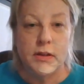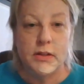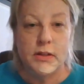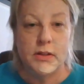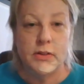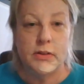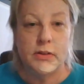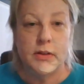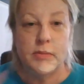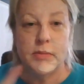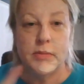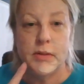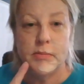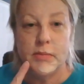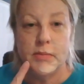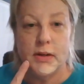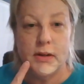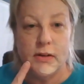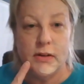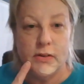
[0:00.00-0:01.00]
You look at my
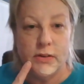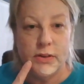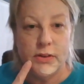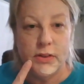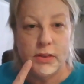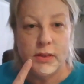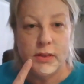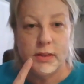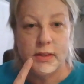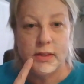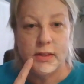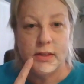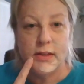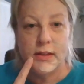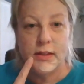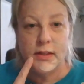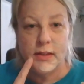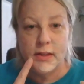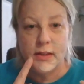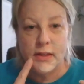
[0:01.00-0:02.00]
mouth.
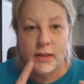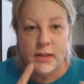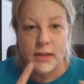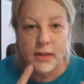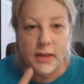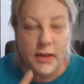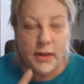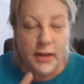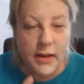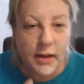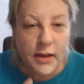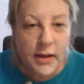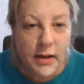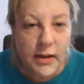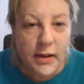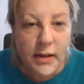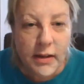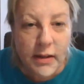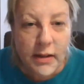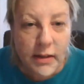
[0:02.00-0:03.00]

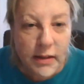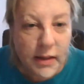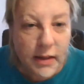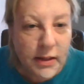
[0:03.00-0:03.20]
And